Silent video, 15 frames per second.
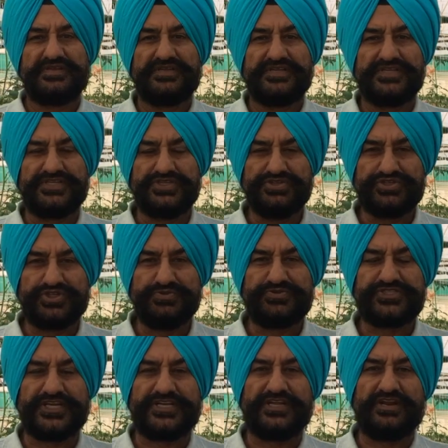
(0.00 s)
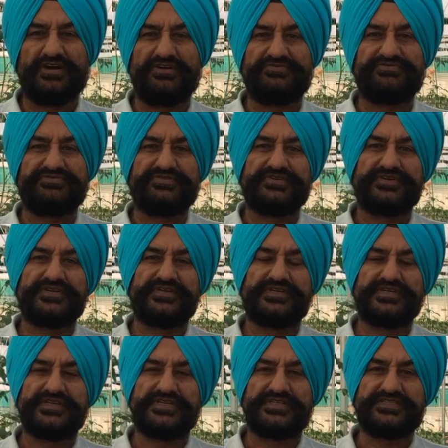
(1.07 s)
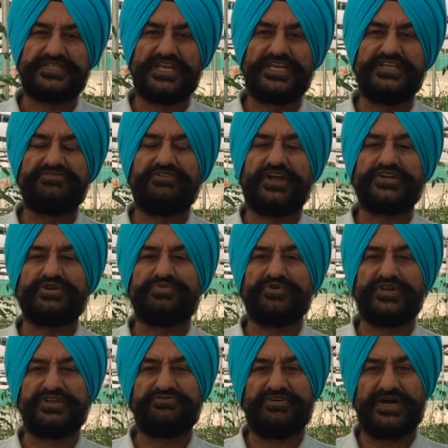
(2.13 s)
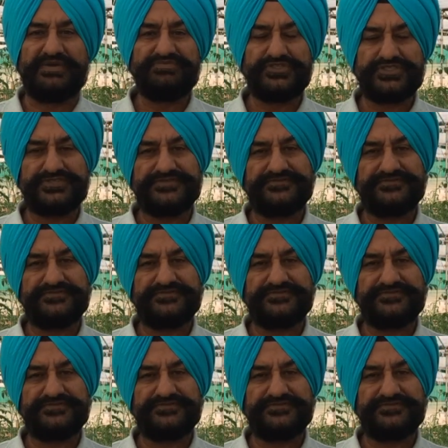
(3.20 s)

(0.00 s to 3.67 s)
YouTube channel of the Leaf Hydroponic Farms.